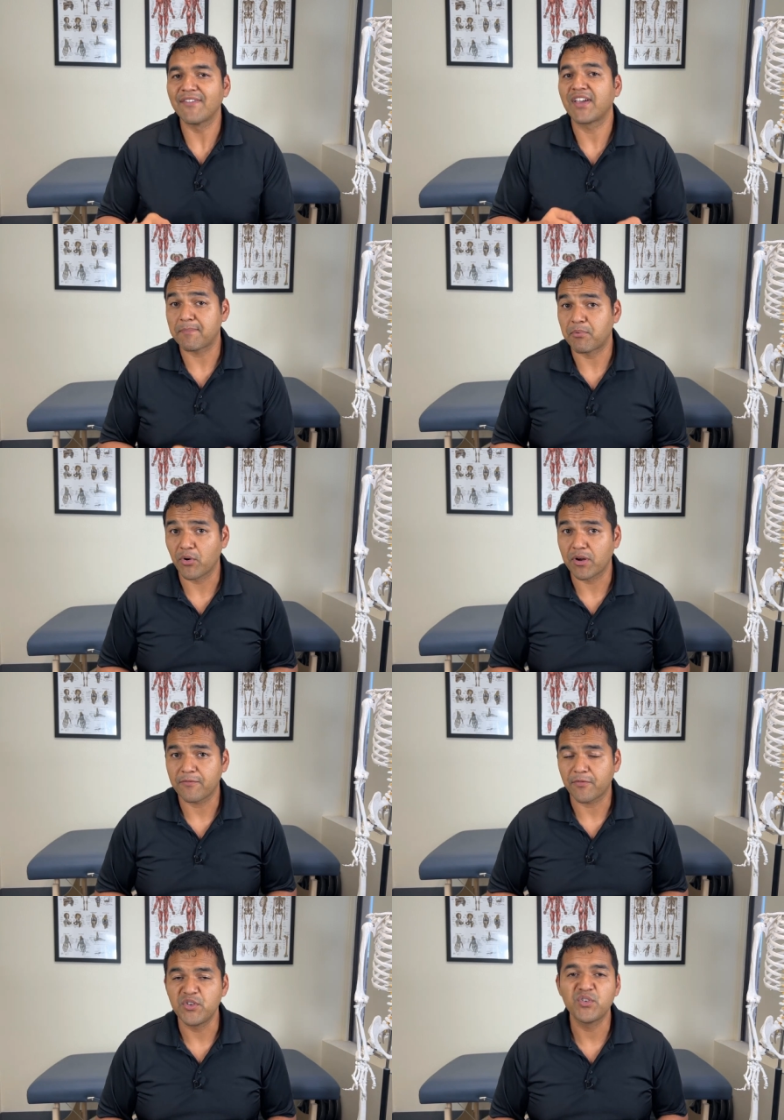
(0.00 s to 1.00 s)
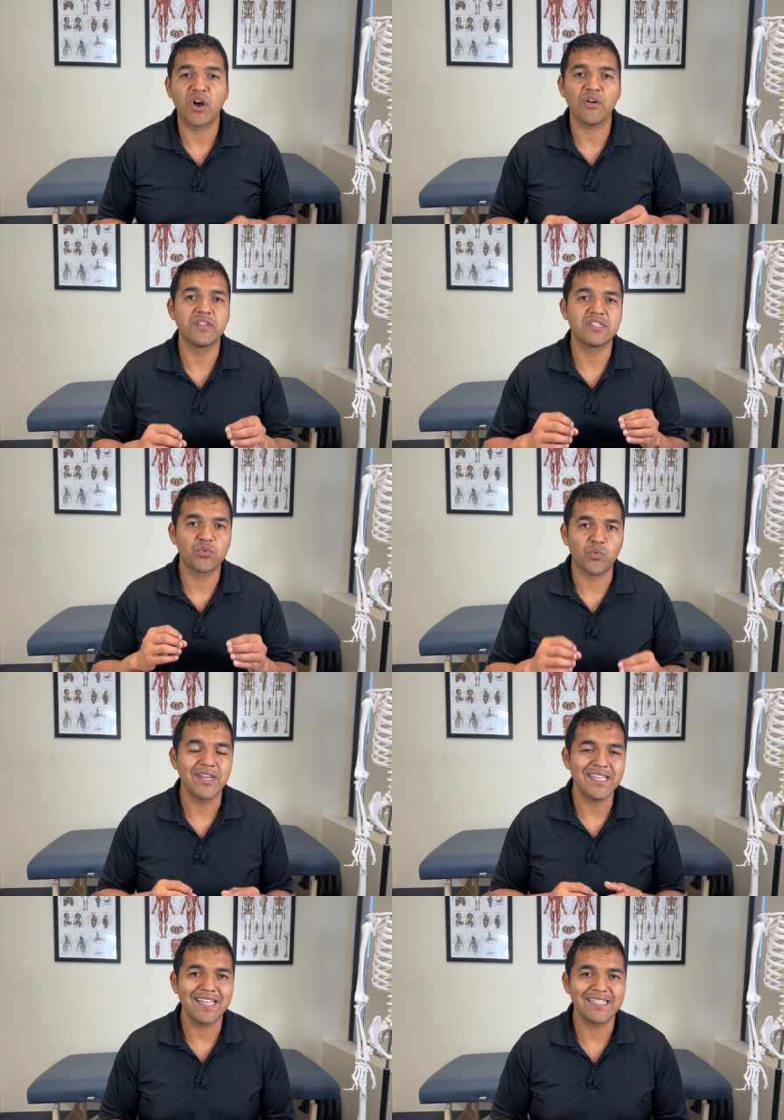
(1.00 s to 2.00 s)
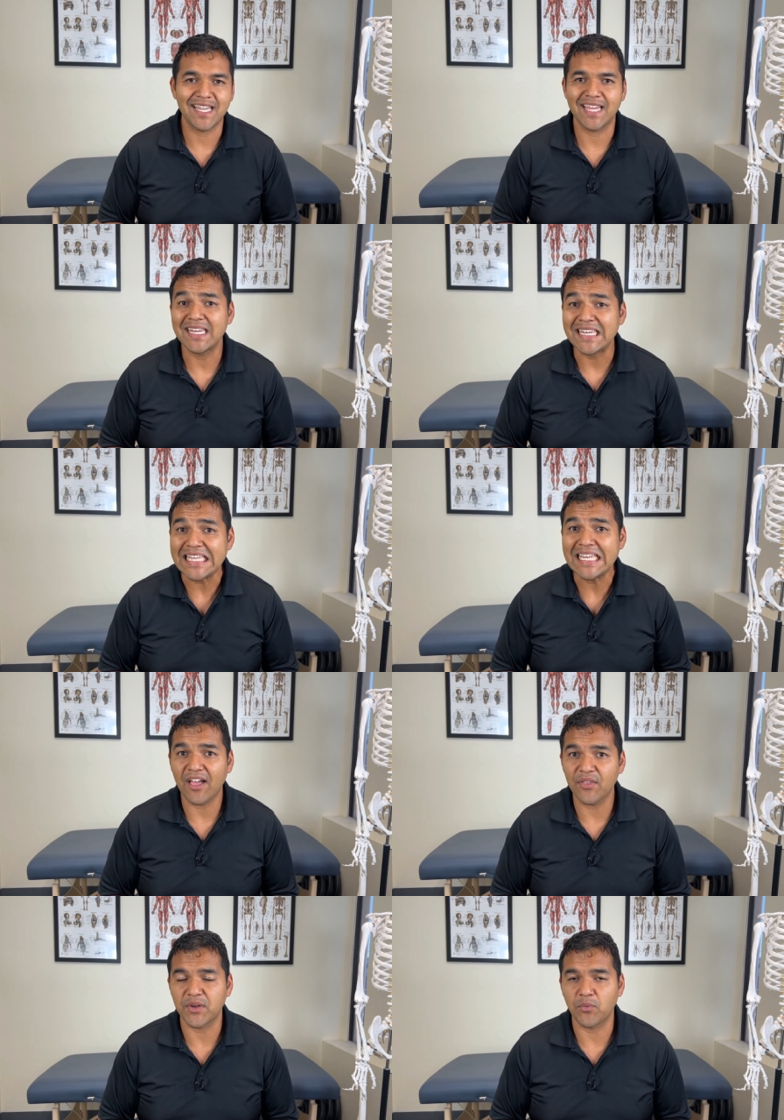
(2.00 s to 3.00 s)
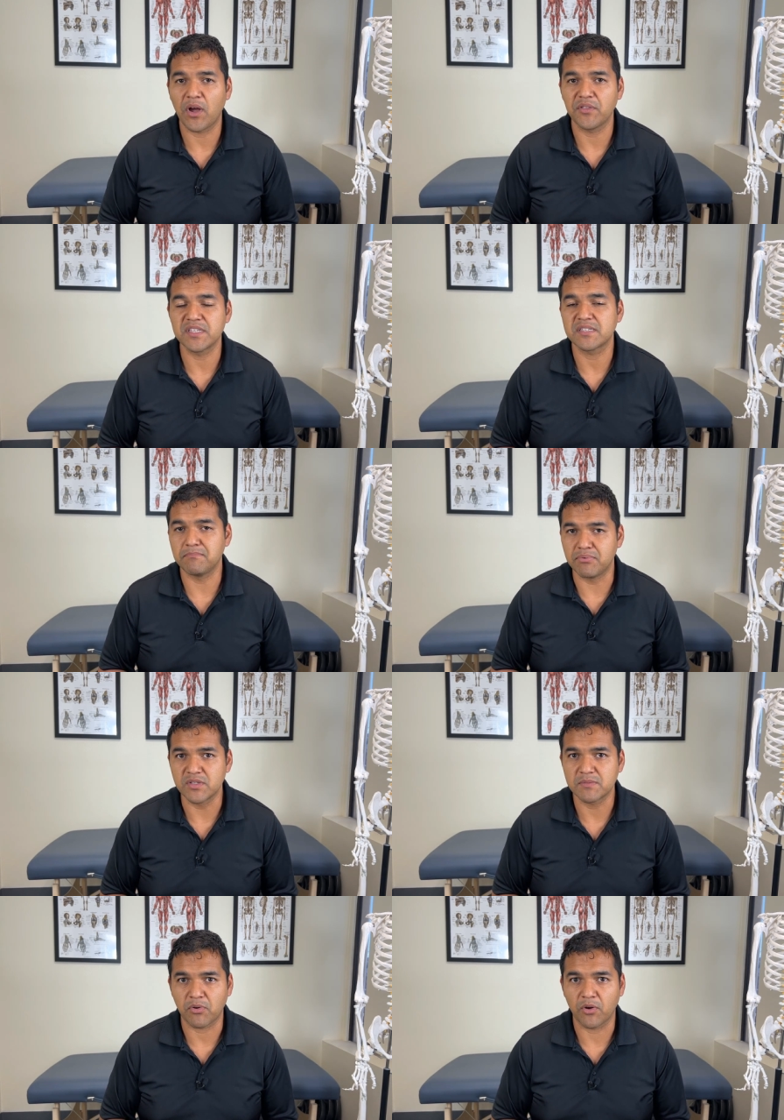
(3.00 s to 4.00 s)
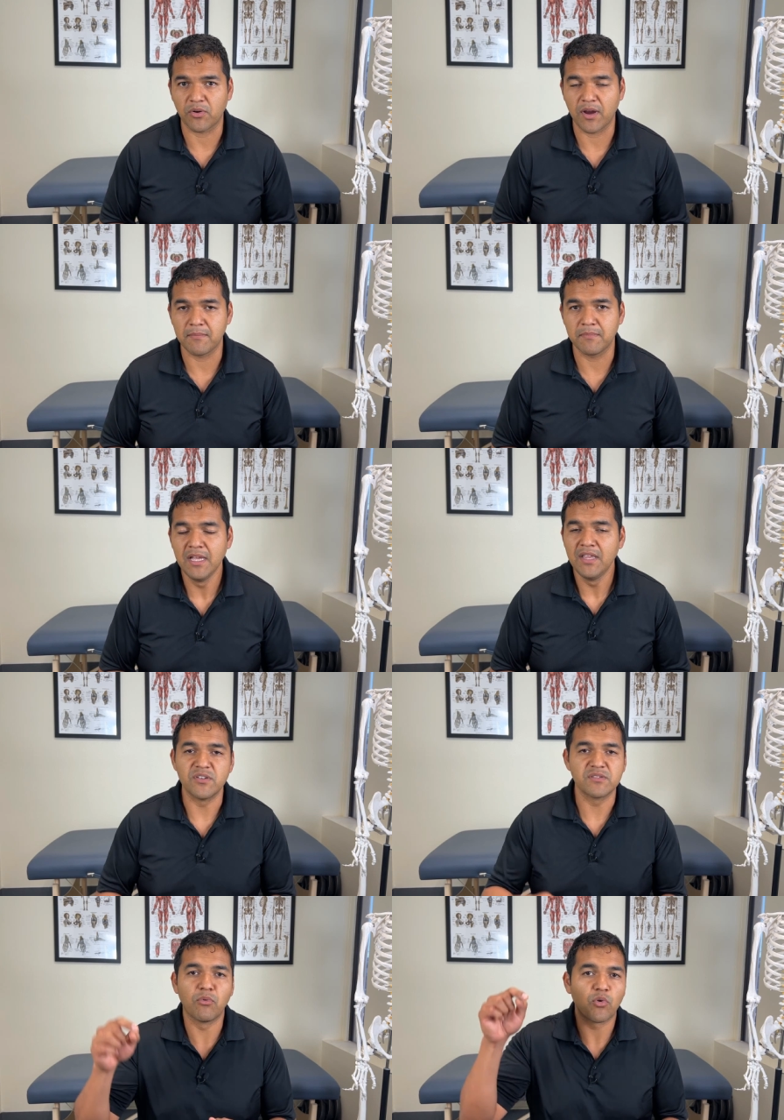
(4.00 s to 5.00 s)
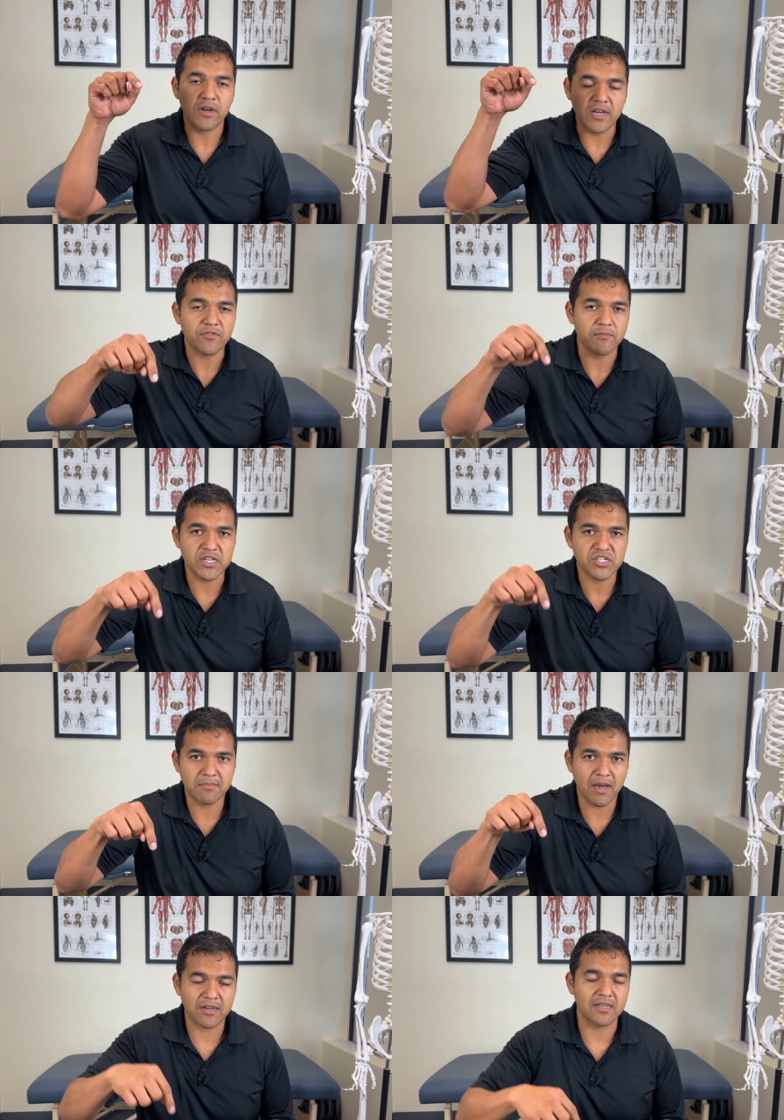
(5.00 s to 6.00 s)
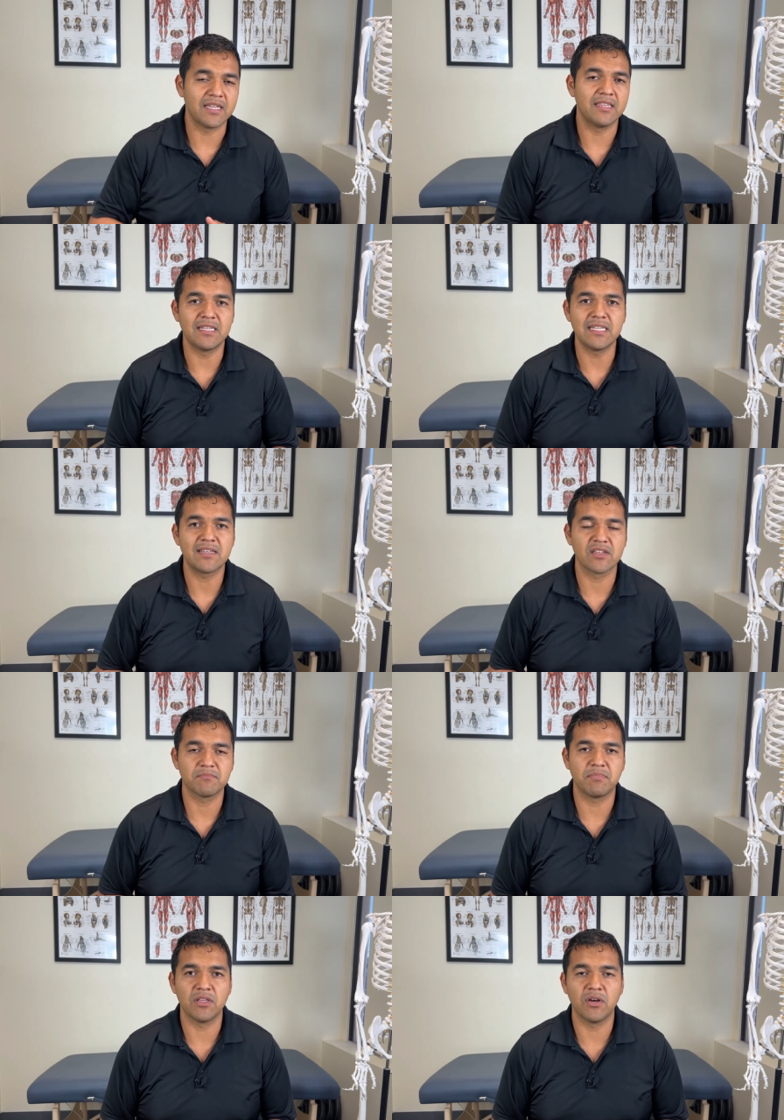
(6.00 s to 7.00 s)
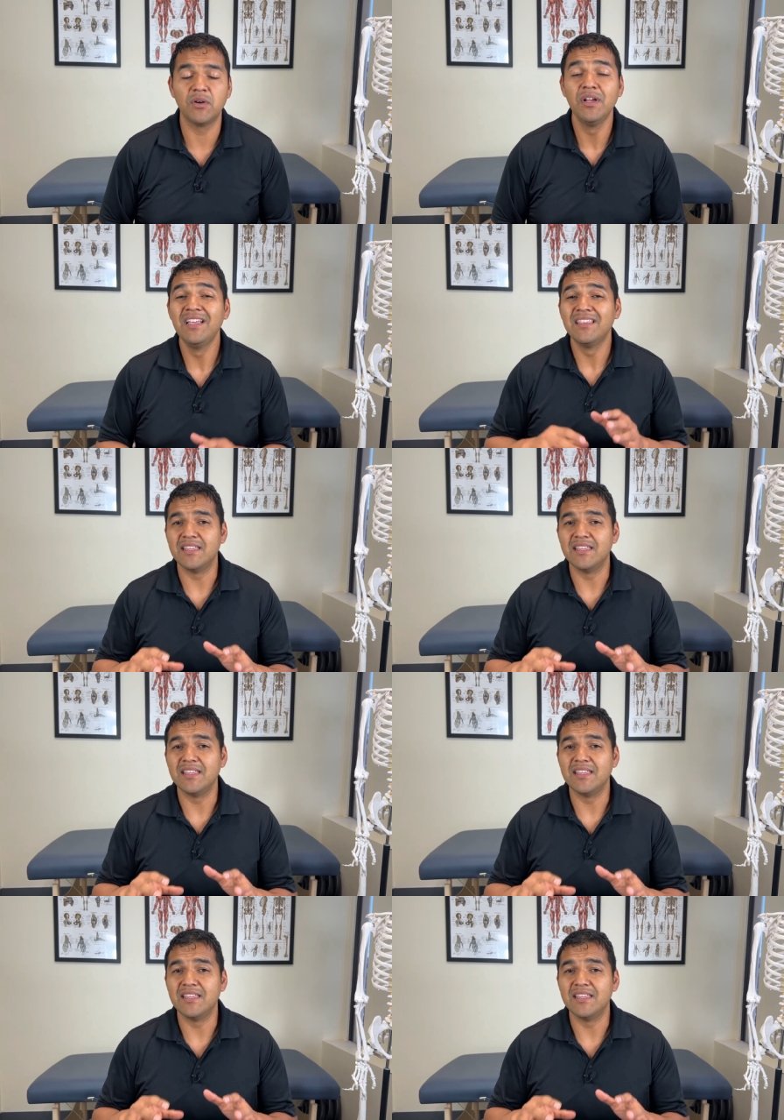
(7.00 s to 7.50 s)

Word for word: I've got a program for you called the twenty-eight day Knee Health and Wellness Boost Program. There's more information about it in the details below.